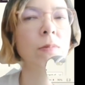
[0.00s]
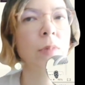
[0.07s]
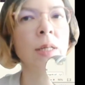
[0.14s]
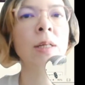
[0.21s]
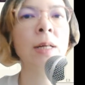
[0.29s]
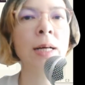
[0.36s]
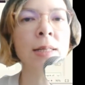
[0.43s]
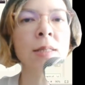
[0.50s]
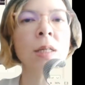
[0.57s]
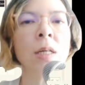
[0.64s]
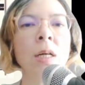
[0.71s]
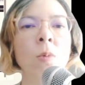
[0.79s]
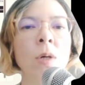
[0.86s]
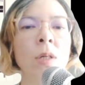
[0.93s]
And the last
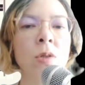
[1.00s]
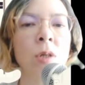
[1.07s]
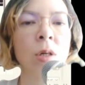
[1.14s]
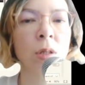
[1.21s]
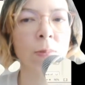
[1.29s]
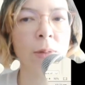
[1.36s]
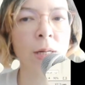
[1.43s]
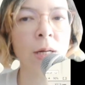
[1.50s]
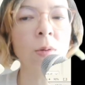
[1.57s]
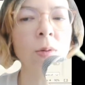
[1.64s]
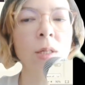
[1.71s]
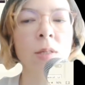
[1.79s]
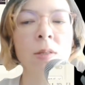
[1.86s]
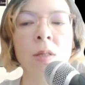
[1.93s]
thing I want to talk
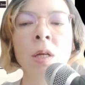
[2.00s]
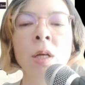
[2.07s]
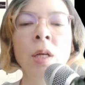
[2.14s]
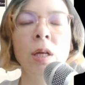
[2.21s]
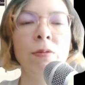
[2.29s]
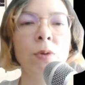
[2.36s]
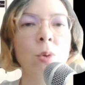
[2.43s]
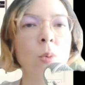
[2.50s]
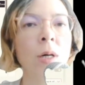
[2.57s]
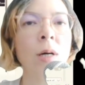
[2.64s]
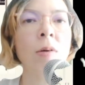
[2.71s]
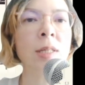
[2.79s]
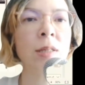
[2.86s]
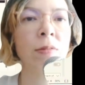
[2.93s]
about is if you
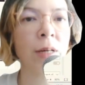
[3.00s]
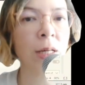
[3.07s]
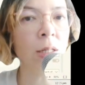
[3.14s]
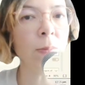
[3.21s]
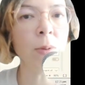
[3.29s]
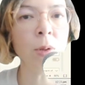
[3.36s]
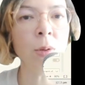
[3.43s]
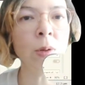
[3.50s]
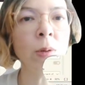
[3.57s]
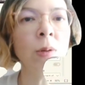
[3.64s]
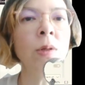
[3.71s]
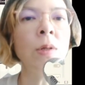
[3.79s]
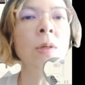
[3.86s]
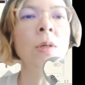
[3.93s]
are a developer,
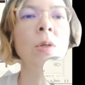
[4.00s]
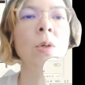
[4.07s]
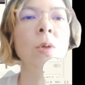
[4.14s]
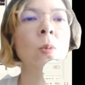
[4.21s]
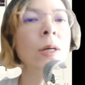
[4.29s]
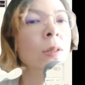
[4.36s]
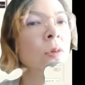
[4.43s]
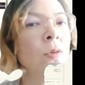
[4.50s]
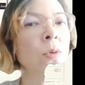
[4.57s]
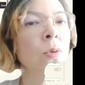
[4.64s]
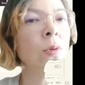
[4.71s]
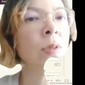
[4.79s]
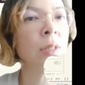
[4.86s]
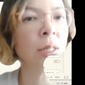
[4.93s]
you want
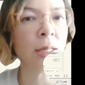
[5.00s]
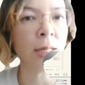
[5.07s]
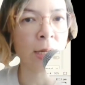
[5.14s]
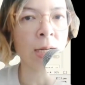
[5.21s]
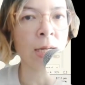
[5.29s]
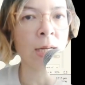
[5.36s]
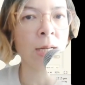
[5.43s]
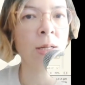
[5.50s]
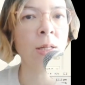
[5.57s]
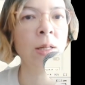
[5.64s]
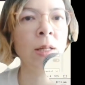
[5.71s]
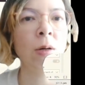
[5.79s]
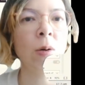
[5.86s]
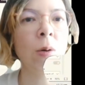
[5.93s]
to take care
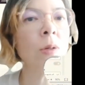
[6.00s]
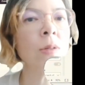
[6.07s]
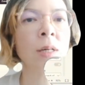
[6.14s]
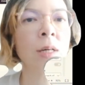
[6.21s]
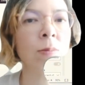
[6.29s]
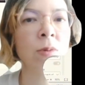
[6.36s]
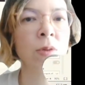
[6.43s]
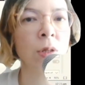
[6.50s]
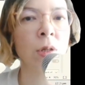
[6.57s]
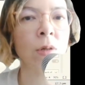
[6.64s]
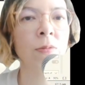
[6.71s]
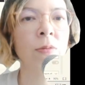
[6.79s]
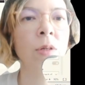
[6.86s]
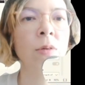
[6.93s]
all types
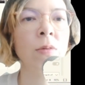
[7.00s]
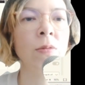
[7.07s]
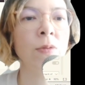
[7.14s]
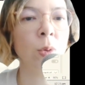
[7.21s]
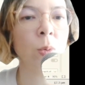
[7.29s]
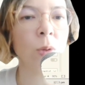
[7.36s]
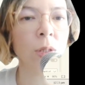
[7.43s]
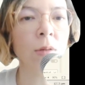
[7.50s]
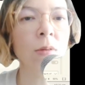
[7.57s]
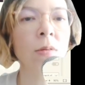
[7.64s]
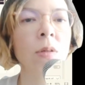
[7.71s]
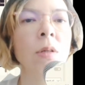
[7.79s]
of viewers,